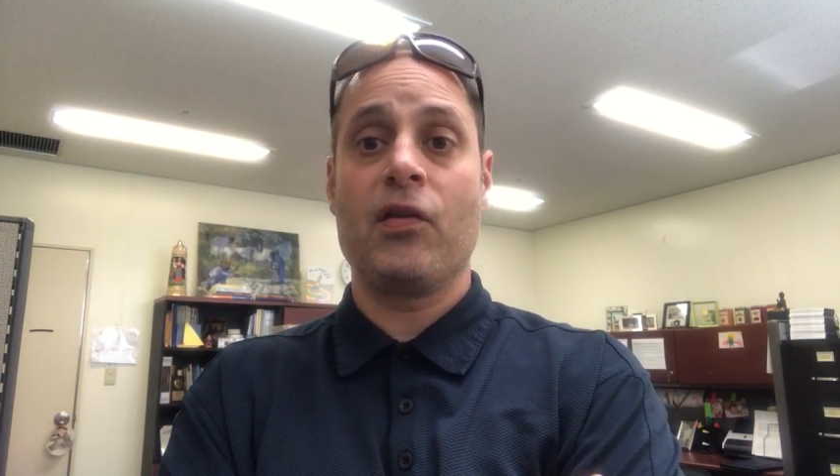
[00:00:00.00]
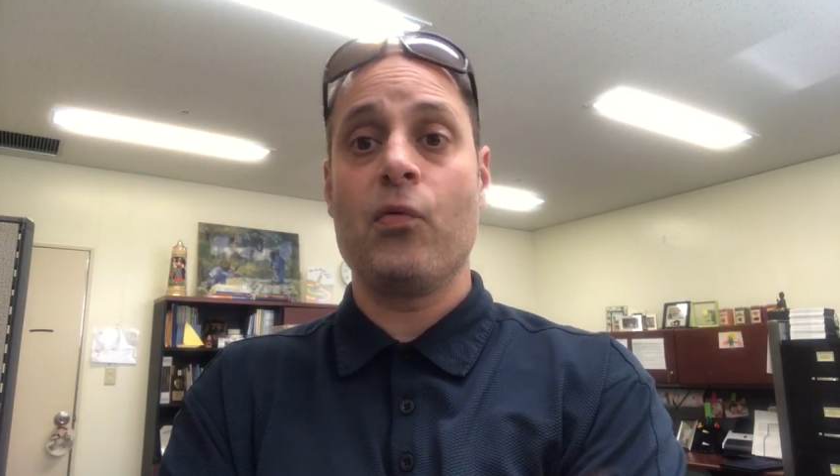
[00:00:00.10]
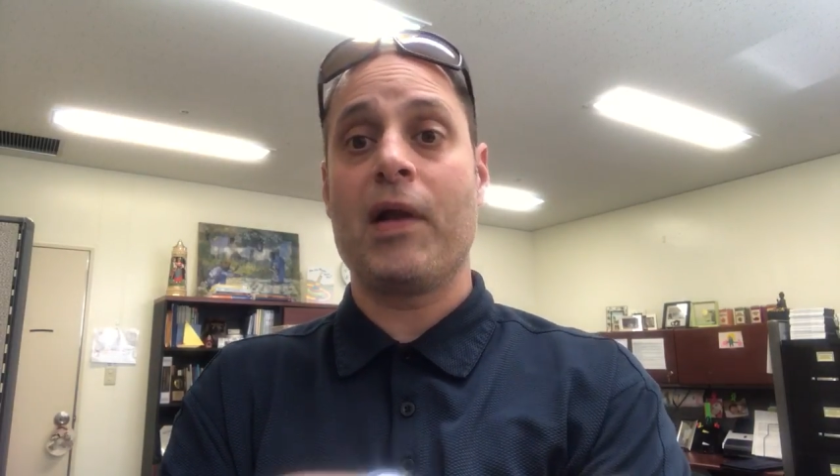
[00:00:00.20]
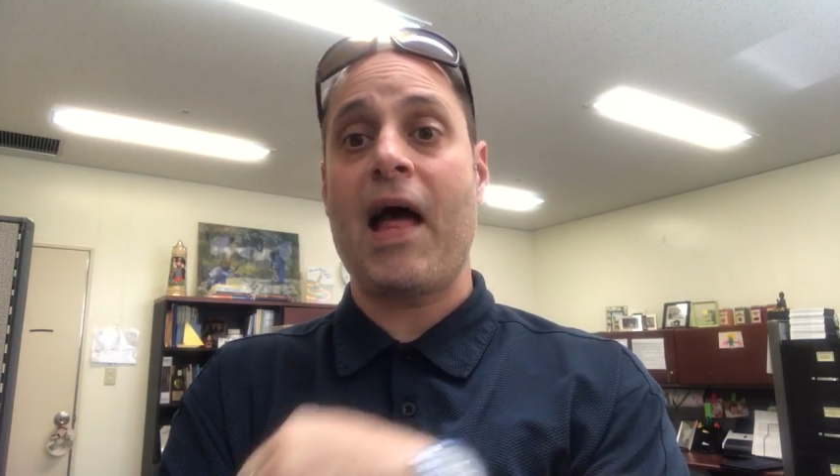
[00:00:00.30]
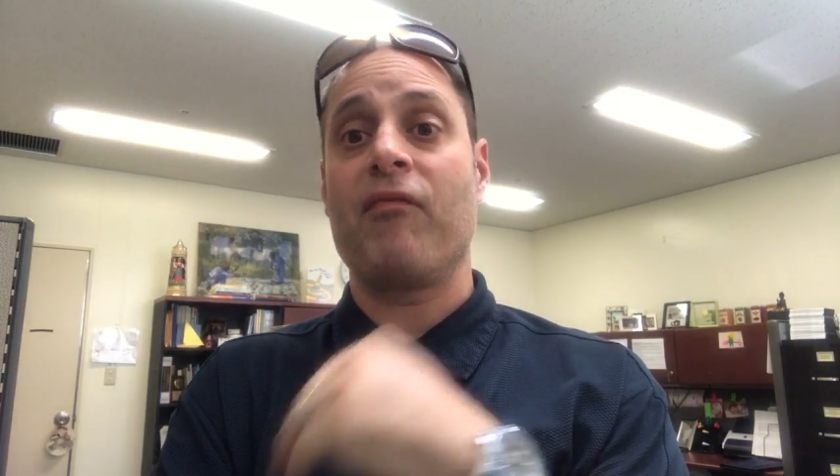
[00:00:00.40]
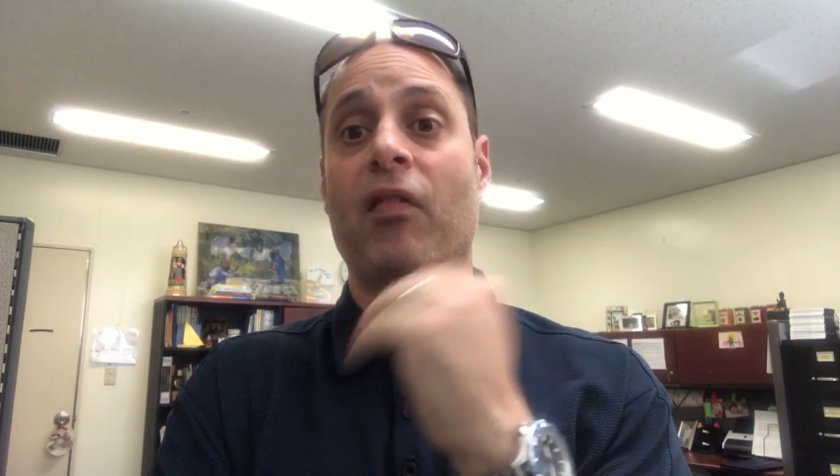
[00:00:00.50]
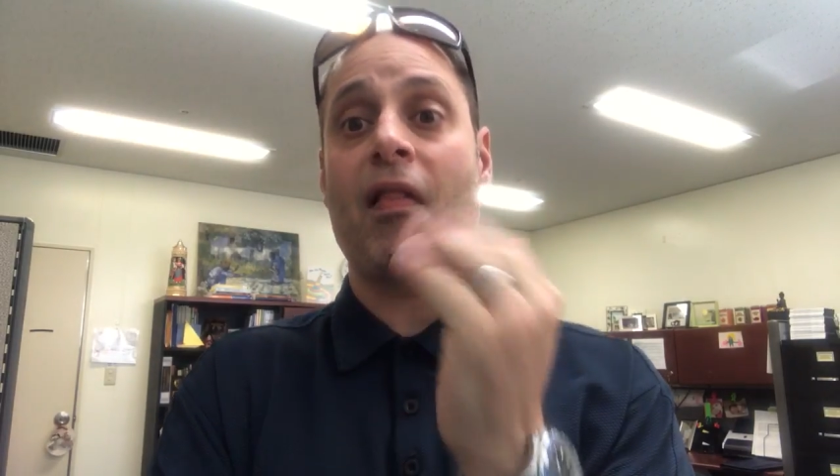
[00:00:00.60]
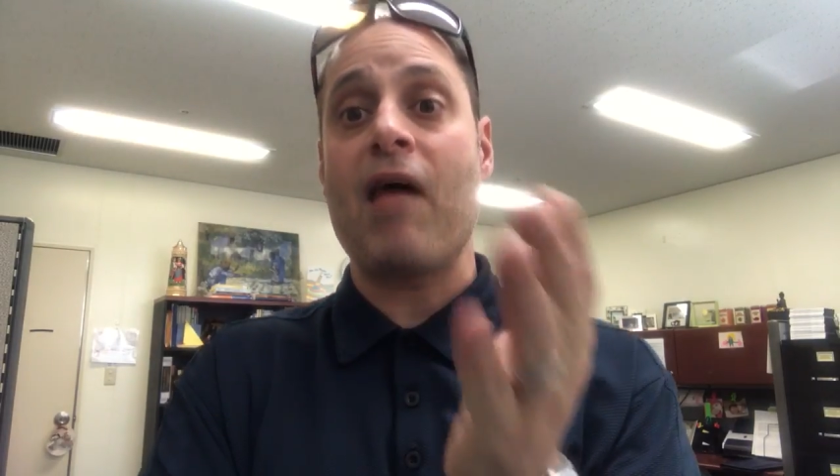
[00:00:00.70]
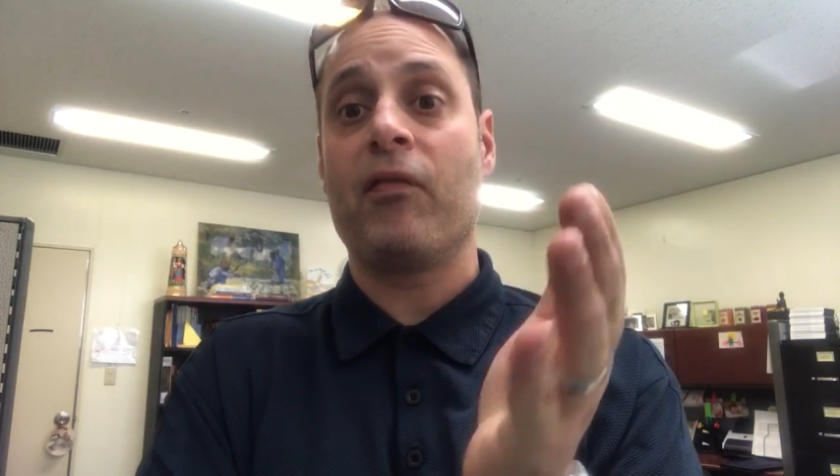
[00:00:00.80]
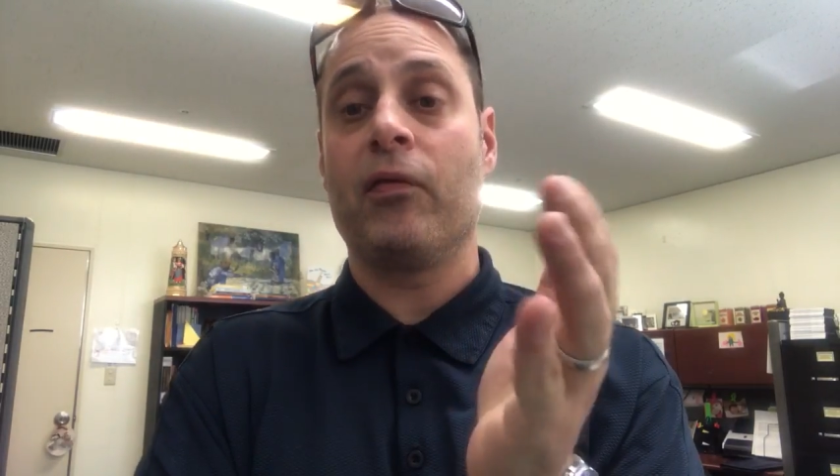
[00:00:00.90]
you would have
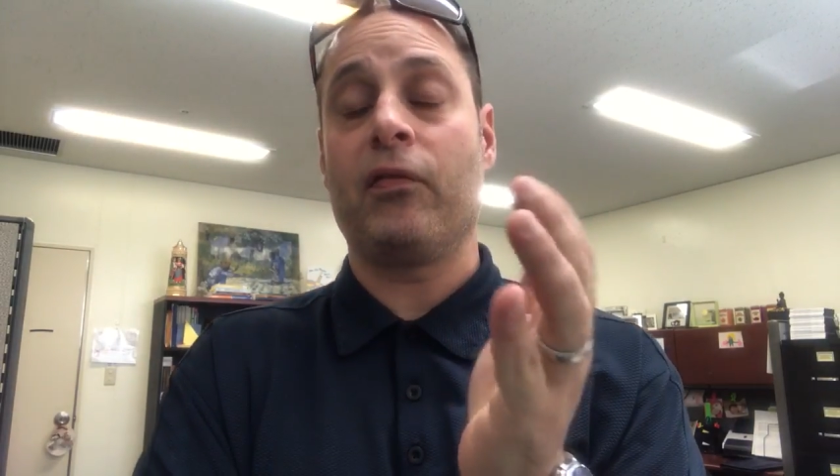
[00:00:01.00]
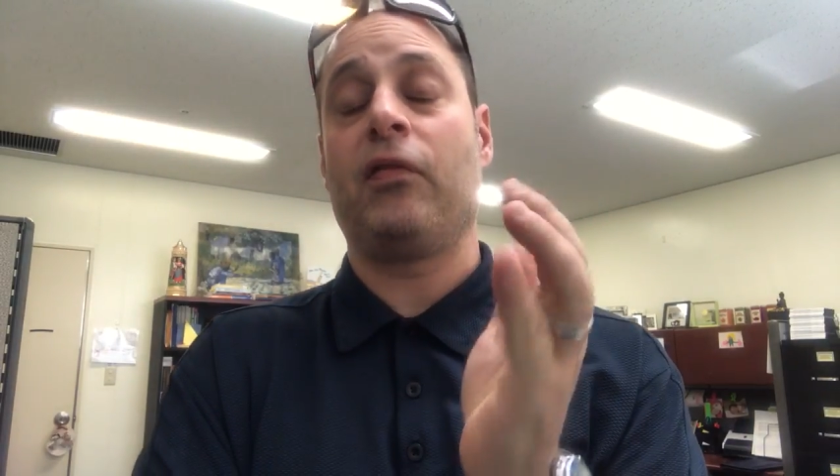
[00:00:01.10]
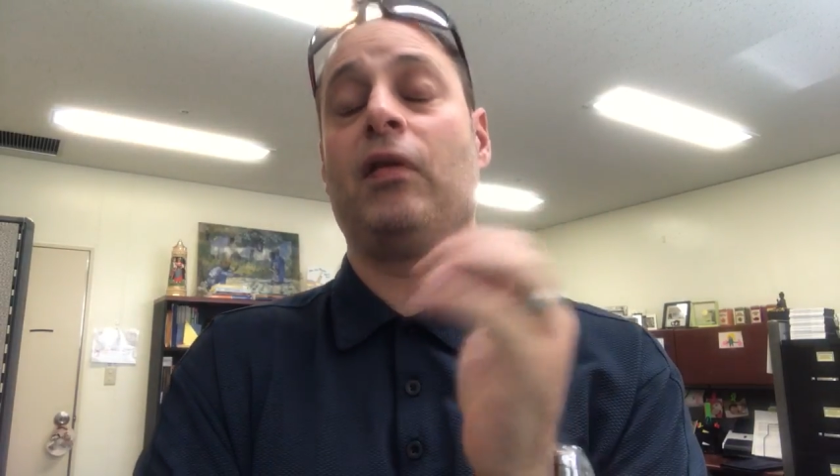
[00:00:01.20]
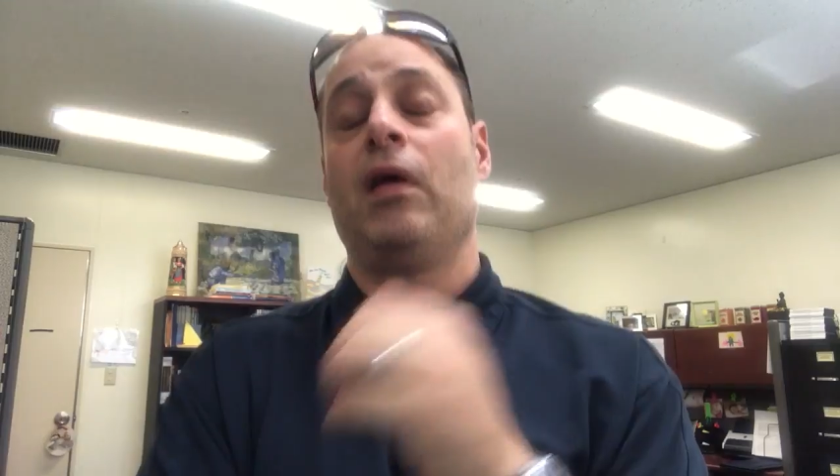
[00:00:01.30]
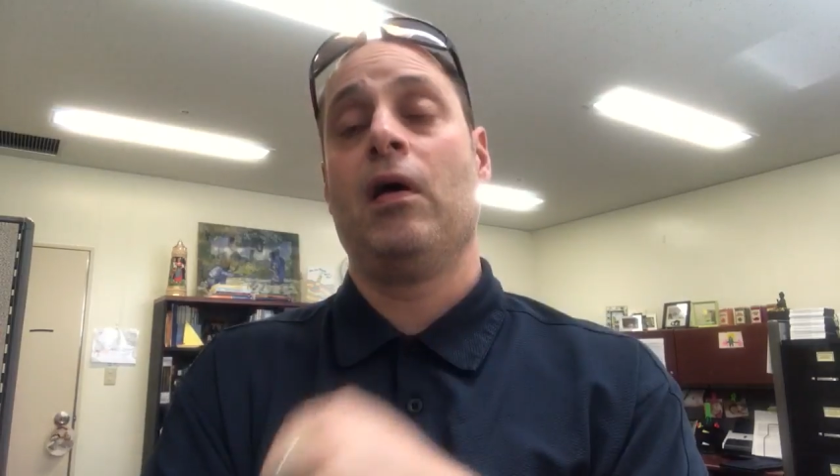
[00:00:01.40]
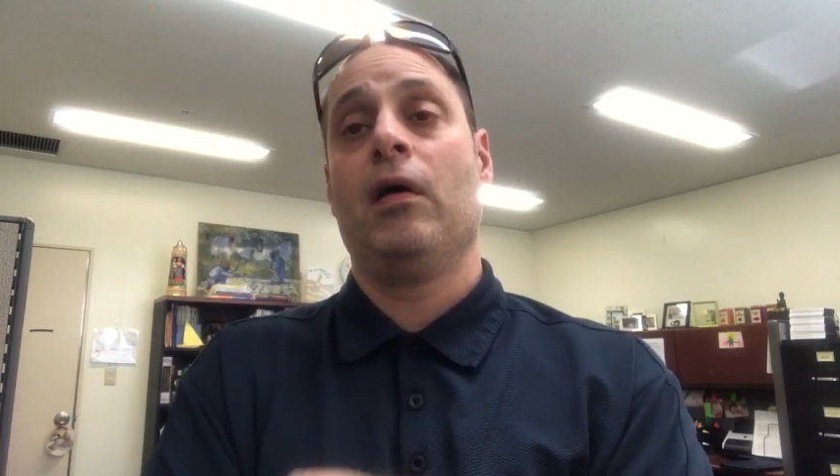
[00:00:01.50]
levels.